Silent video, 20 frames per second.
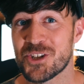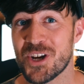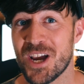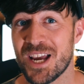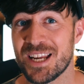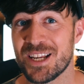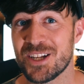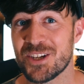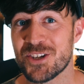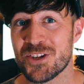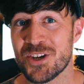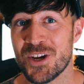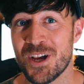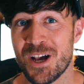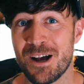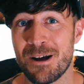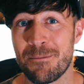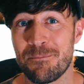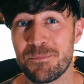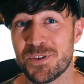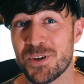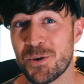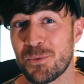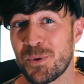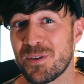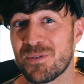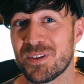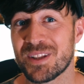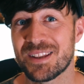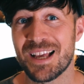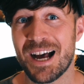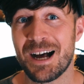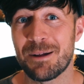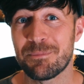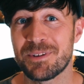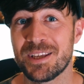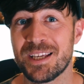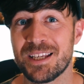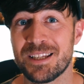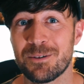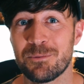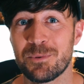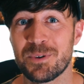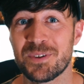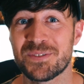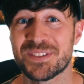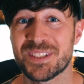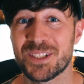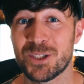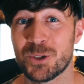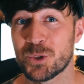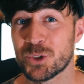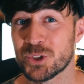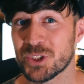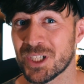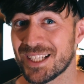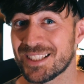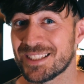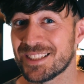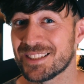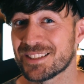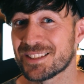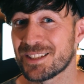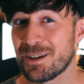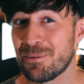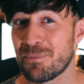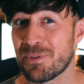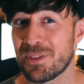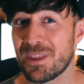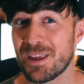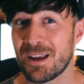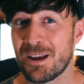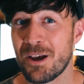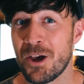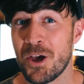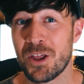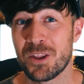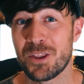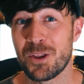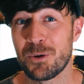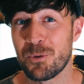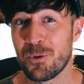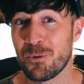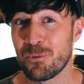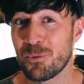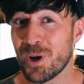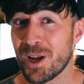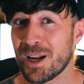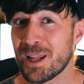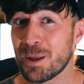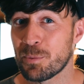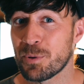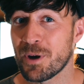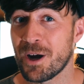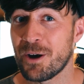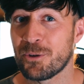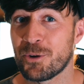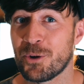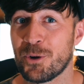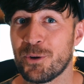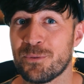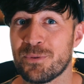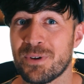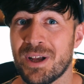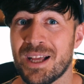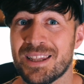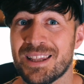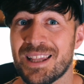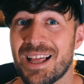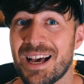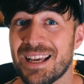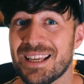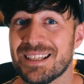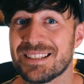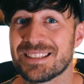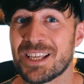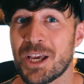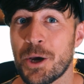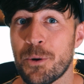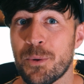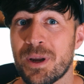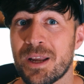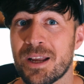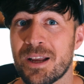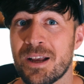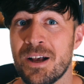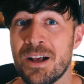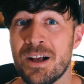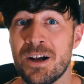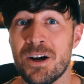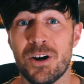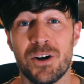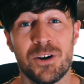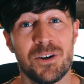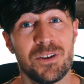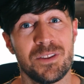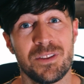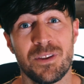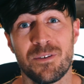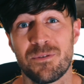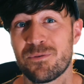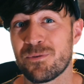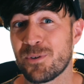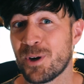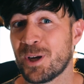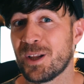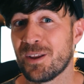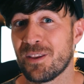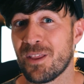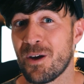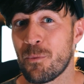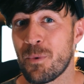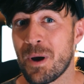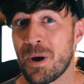change. So we've adapted and we've still created something that we're really proud of, and that is going on the front of their